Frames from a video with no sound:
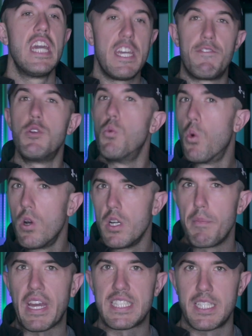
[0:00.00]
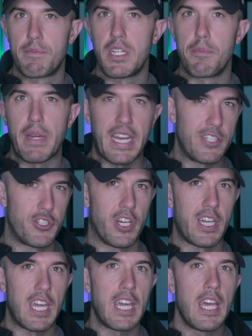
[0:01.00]
if you were to make something big and
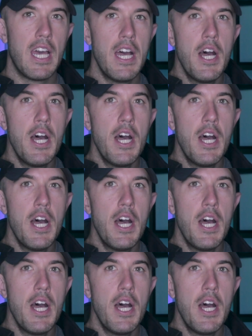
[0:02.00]
chunky.